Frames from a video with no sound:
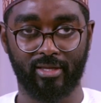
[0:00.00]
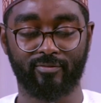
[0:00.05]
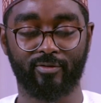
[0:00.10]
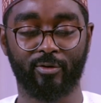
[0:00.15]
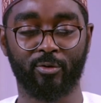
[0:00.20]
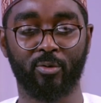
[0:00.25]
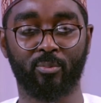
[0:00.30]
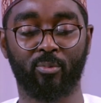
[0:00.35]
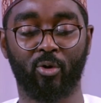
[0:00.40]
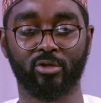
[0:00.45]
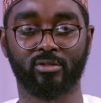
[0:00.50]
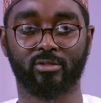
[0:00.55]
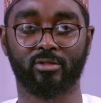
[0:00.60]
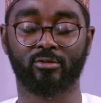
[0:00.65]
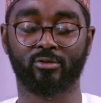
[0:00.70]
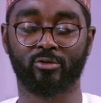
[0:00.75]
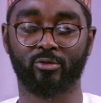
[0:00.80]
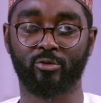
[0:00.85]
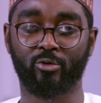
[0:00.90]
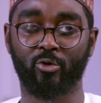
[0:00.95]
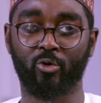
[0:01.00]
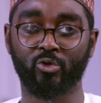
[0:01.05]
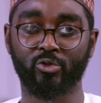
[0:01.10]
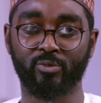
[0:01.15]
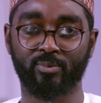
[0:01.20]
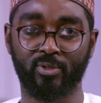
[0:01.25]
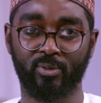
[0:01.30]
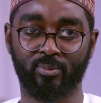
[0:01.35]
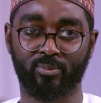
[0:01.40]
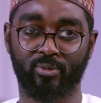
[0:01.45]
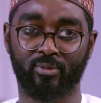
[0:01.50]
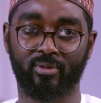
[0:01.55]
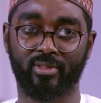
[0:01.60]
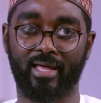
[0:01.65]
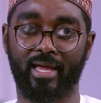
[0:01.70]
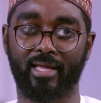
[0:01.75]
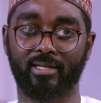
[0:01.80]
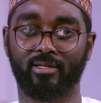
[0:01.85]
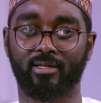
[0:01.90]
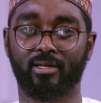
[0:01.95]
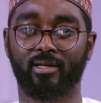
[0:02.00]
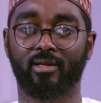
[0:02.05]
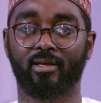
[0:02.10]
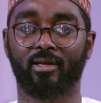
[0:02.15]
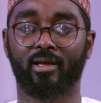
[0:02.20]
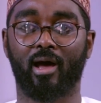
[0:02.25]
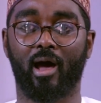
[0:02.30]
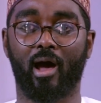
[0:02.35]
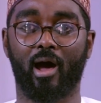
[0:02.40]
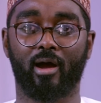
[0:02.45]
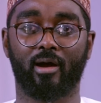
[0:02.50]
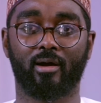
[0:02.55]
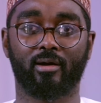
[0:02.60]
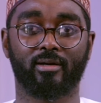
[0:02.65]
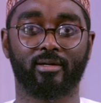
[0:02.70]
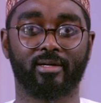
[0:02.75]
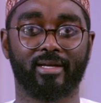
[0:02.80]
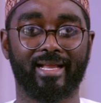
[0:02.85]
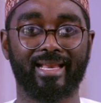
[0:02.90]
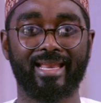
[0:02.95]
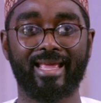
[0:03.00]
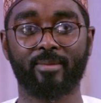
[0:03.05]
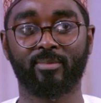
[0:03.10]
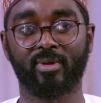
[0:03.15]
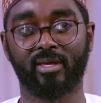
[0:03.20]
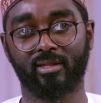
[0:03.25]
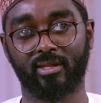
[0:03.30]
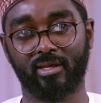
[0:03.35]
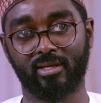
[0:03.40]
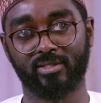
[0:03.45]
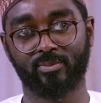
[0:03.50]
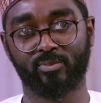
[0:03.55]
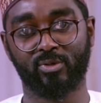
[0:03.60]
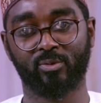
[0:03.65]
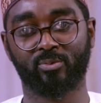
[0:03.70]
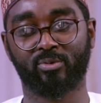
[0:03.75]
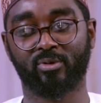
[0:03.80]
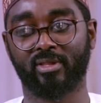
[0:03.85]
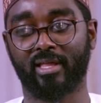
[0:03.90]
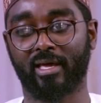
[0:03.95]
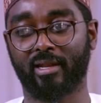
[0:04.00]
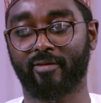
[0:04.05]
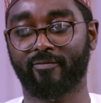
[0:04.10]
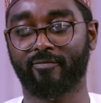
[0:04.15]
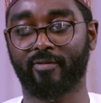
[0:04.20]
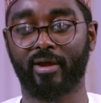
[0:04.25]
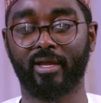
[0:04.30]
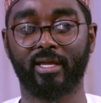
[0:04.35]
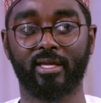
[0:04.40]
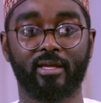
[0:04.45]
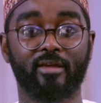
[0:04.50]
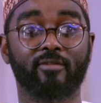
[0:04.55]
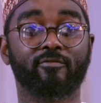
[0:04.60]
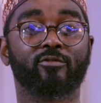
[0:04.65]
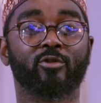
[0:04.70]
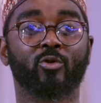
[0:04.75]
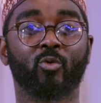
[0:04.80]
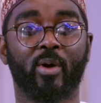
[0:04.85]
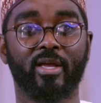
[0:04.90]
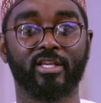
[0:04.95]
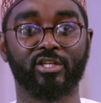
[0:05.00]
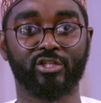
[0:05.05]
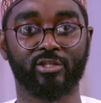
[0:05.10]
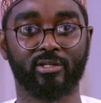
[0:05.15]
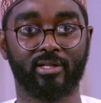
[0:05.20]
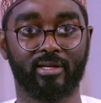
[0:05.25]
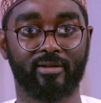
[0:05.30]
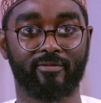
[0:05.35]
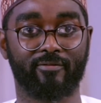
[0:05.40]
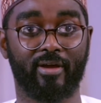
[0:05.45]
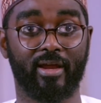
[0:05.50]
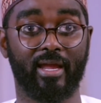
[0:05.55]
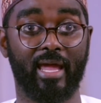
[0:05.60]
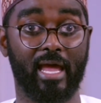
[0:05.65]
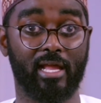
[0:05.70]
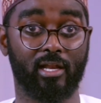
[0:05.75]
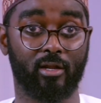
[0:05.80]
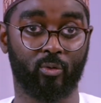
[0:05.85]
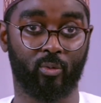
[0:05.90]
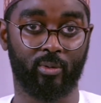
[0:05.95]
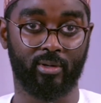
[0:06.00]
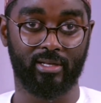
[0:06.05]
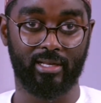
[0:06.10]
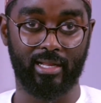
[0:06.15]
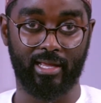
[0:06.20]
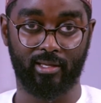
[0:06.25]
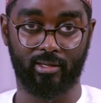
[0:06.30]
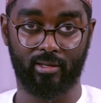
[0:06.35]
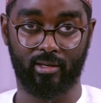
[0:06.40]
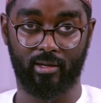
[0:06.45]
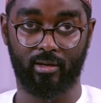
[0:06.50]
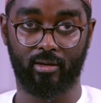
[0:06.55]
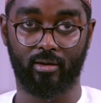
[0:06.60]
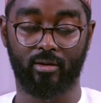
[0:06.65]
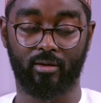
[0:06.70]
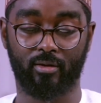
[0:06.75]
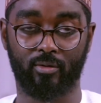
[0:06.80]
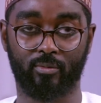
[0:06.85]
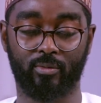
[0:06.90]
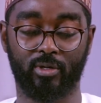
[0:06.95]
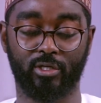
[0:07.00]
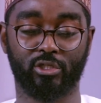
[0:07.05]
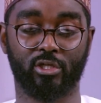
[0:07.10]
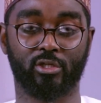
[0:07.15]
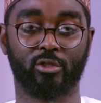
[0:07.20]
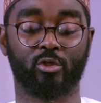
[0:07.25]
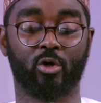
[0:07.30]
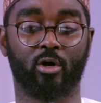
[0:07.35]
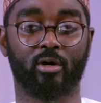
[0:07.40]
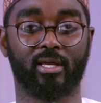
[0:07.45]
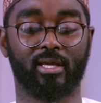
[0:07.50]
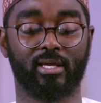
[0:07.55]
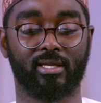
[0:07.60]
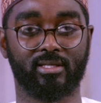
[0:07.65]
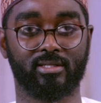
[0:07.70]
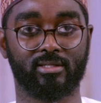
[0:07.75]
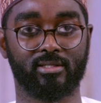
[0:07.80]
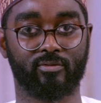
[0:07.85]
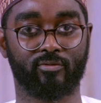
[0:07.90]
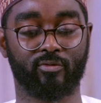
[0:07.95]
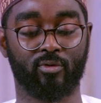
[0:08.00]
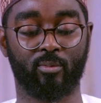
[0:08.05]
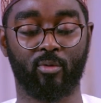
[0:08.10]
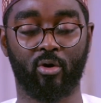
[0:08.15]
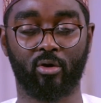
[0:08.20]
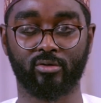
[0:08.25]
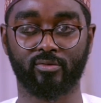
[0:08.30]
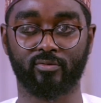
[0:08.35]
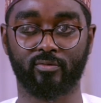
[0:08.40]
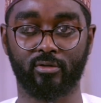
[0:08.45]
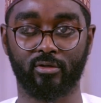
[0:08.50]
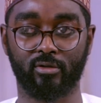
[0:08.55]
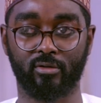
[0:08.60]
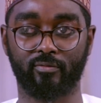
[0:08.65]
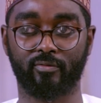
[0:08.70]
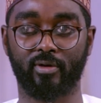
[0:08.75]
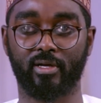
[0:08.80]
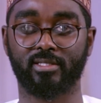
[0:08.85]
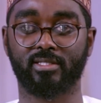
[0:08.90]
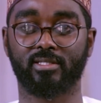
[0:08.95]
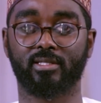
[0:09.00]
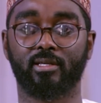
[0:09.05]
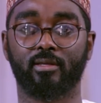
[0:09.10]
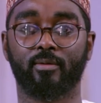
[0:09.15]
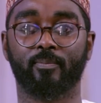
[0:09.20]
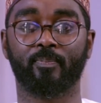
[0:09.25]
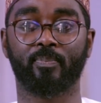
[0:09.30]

a rebuttal to those people that are claiming this, people that are very influential and very eloquent, like Richard Dawkins from Oxford University?